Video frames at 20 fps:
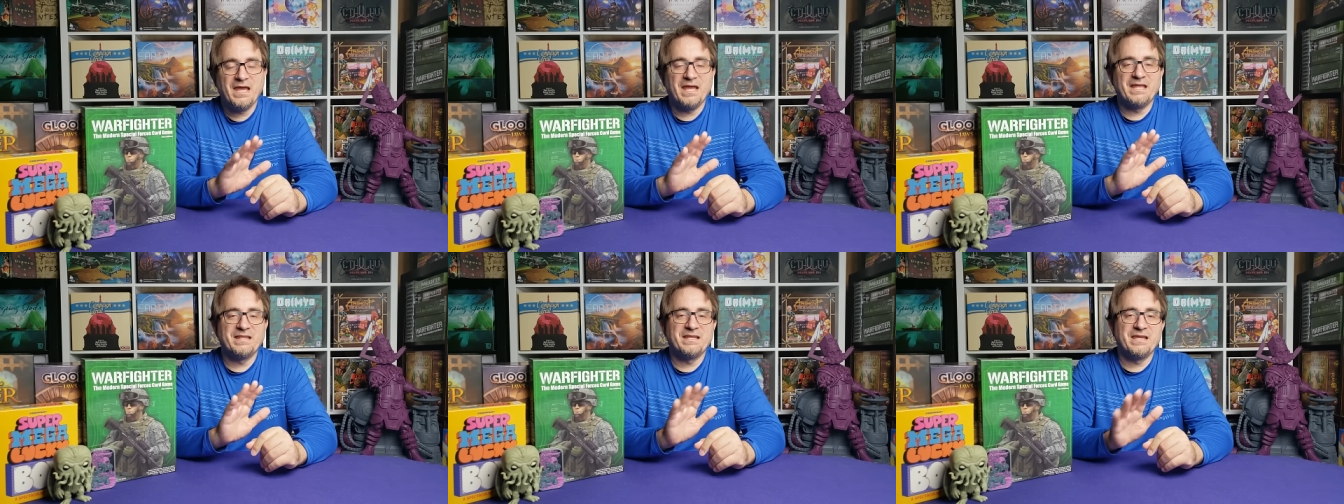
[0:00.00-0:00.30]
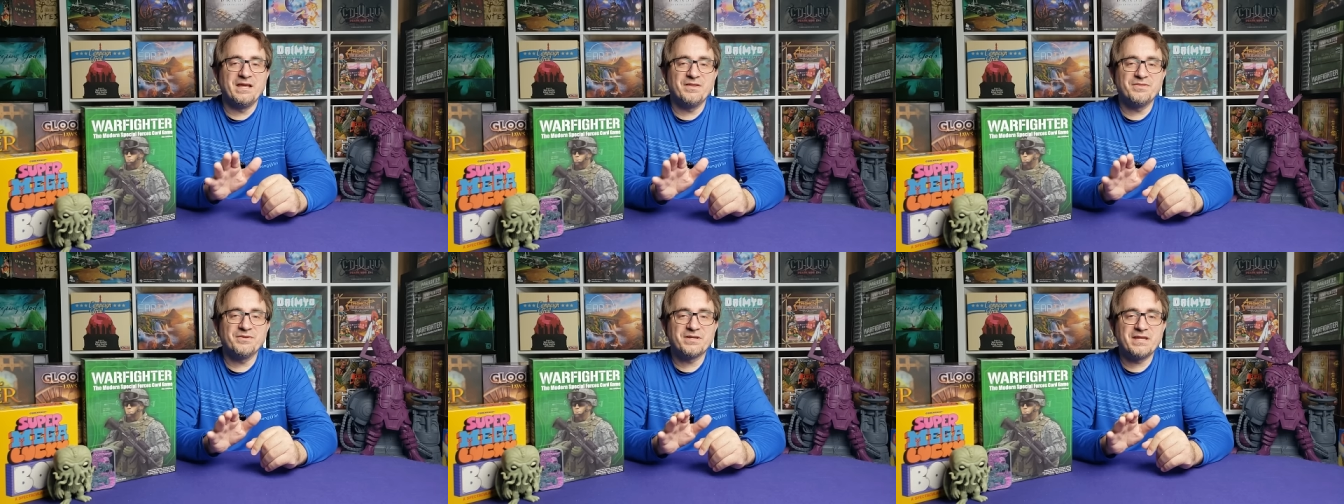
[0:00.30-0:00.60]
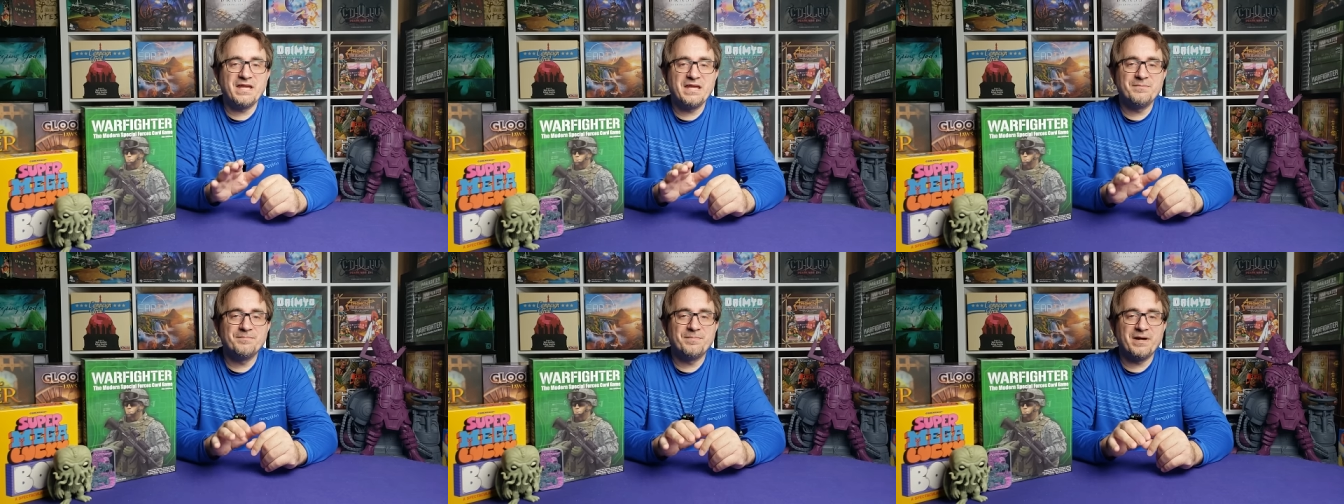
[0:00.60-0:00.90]
And the other
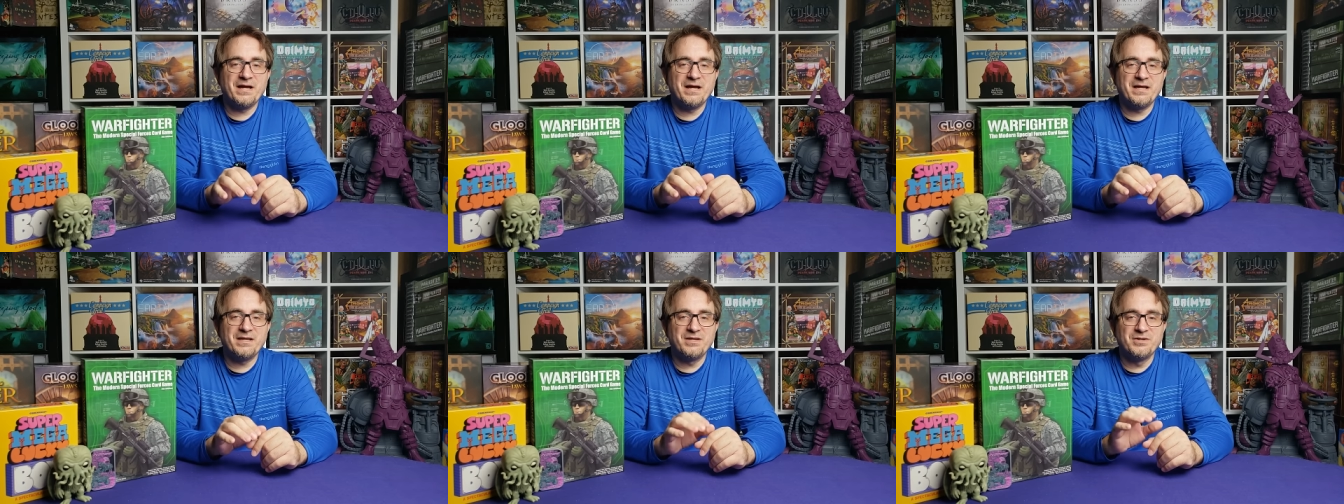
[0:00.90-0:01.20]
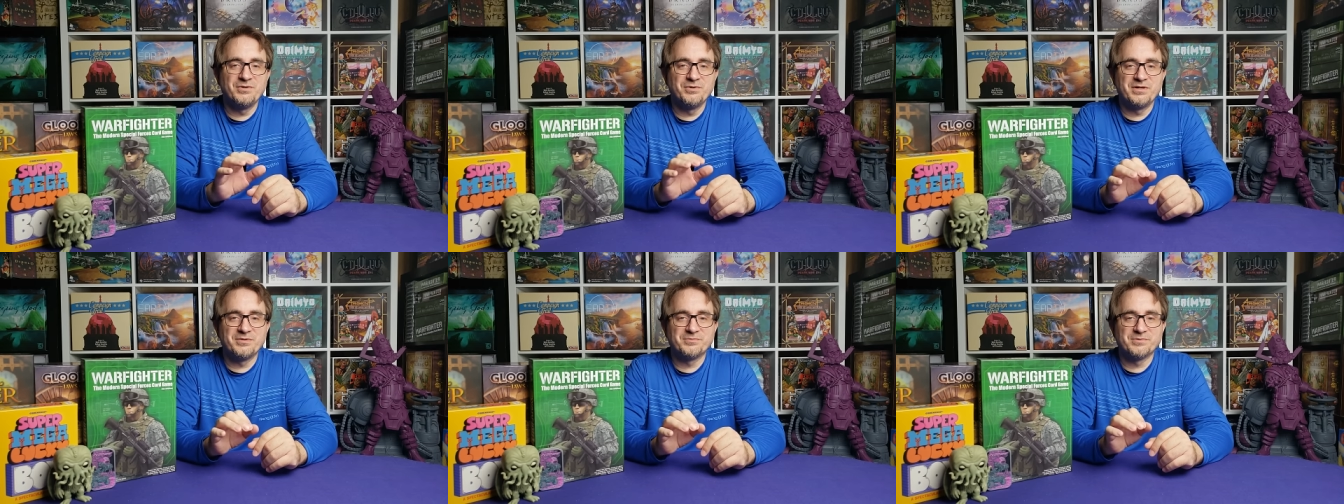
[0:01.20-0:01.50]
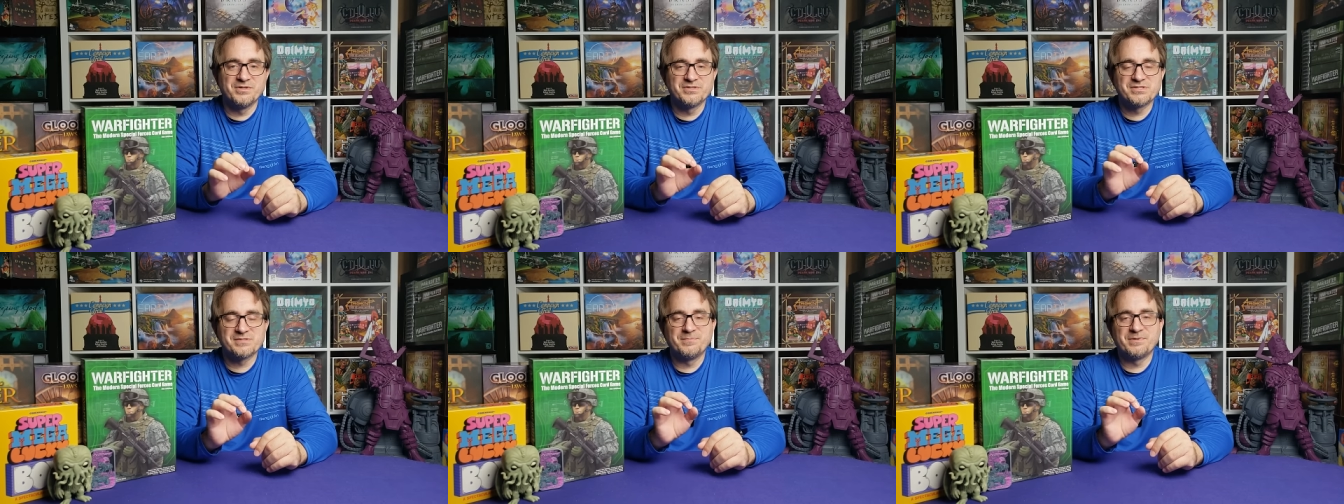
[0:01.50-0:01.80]
game by Uwe
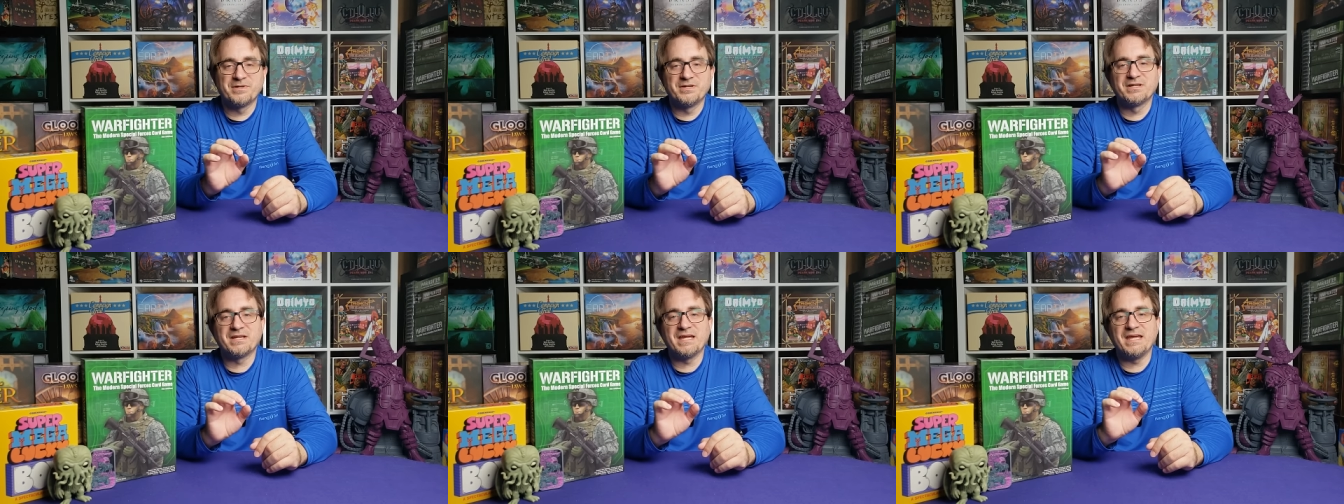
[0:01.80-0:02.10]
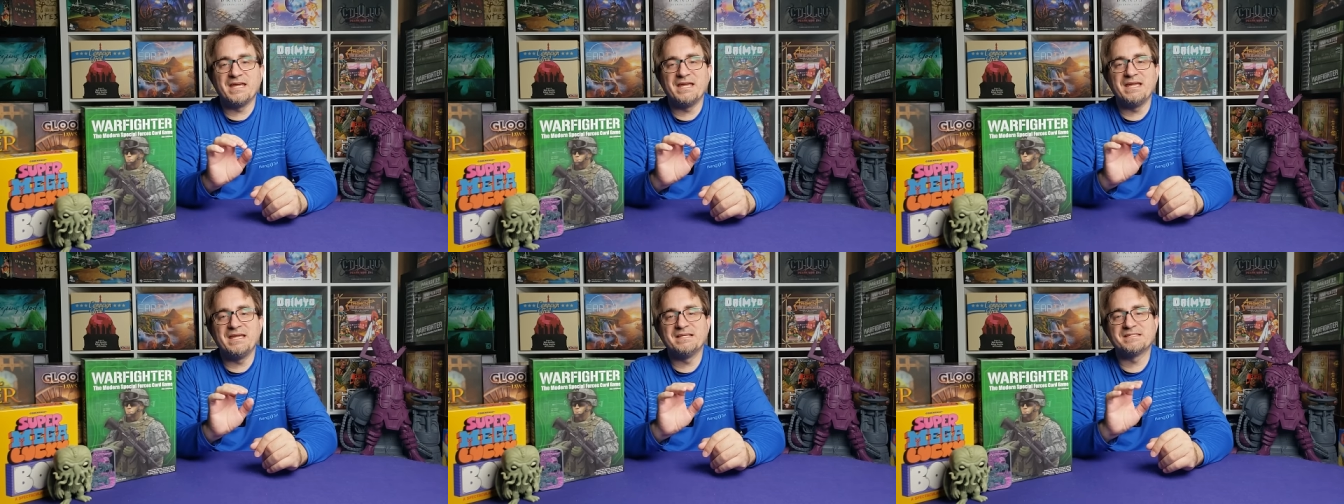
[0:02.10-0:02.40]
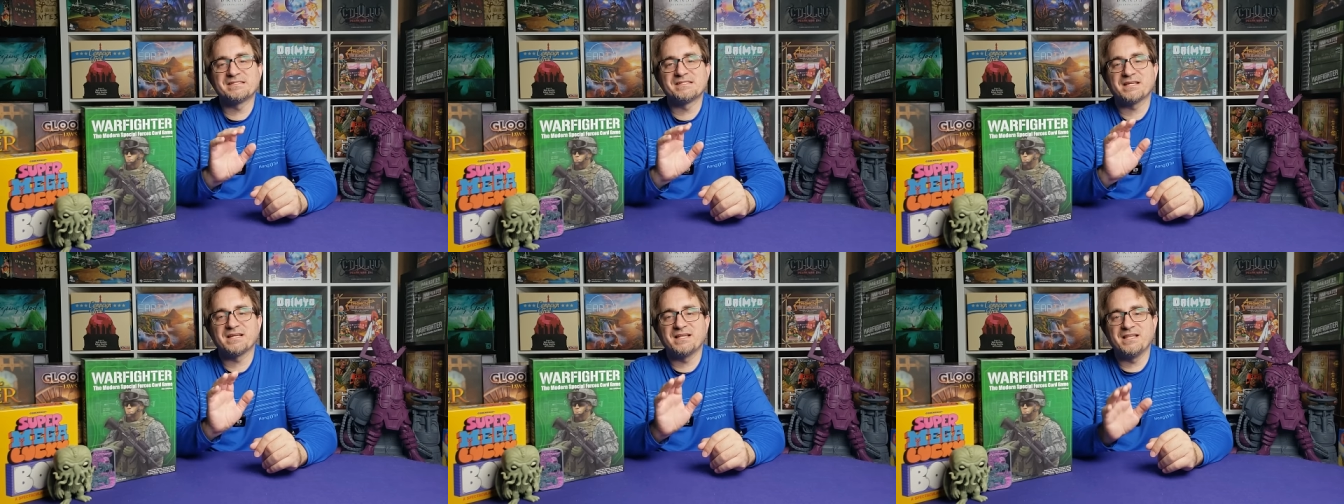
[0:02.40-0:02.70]
Rosenberg
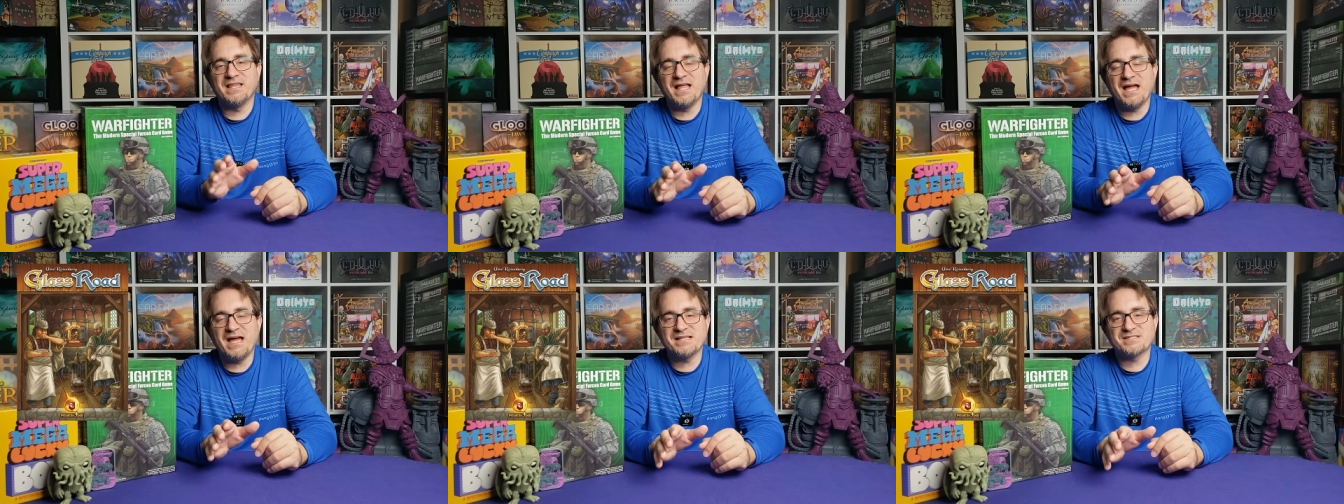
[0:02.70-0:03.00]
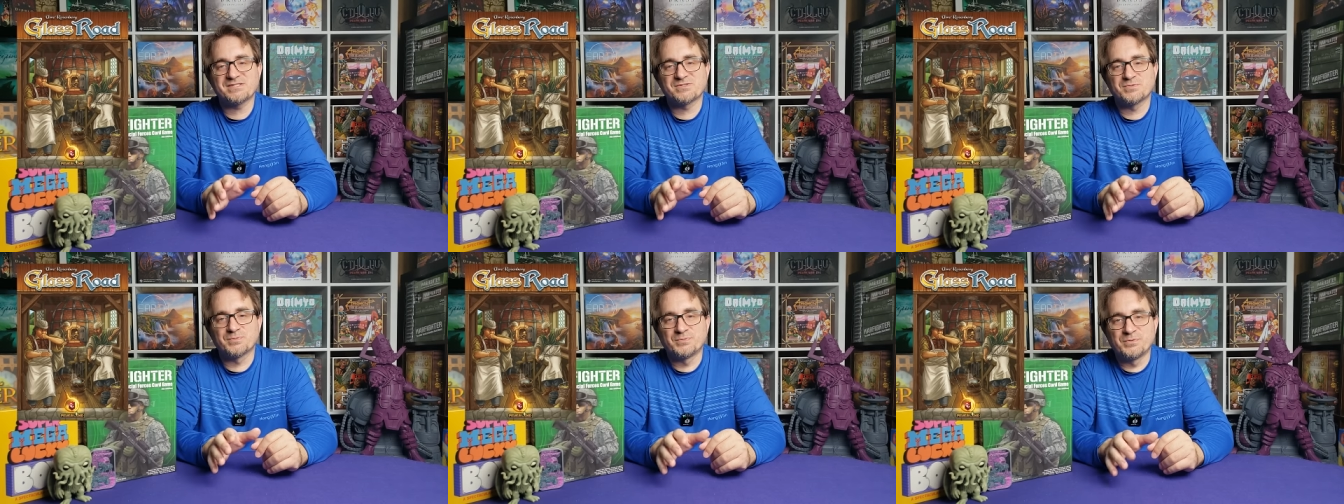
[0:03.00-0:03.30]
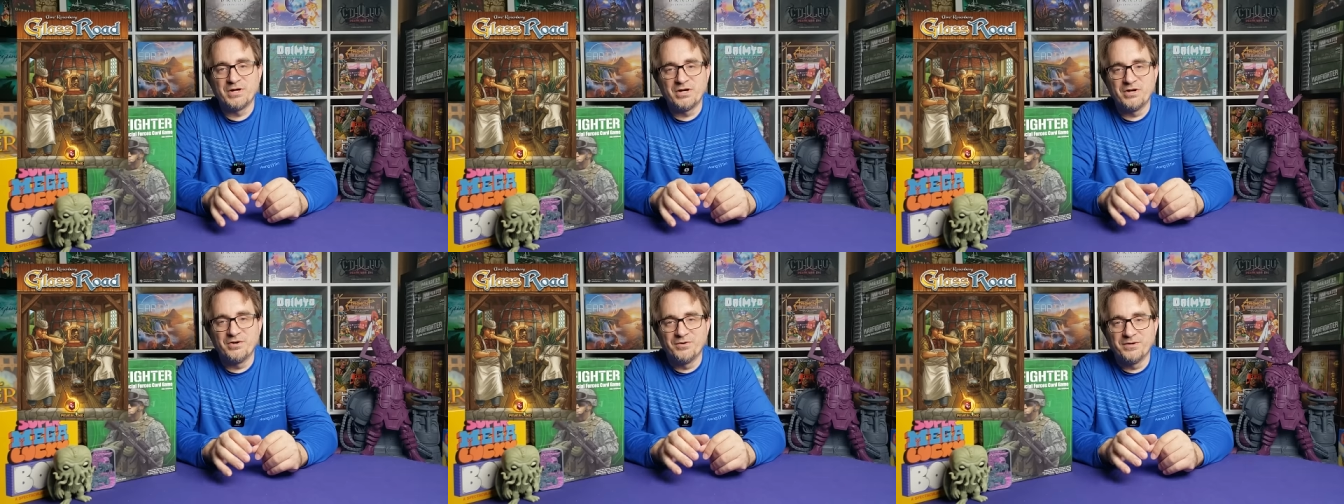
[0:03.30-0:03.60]
is Glass
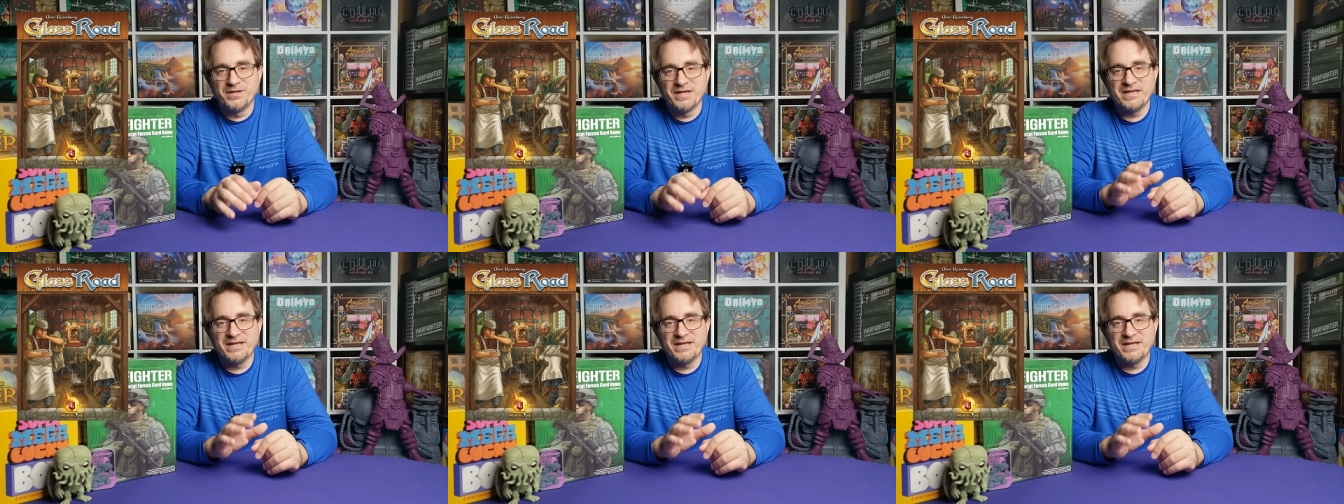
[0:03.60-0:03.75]
Road.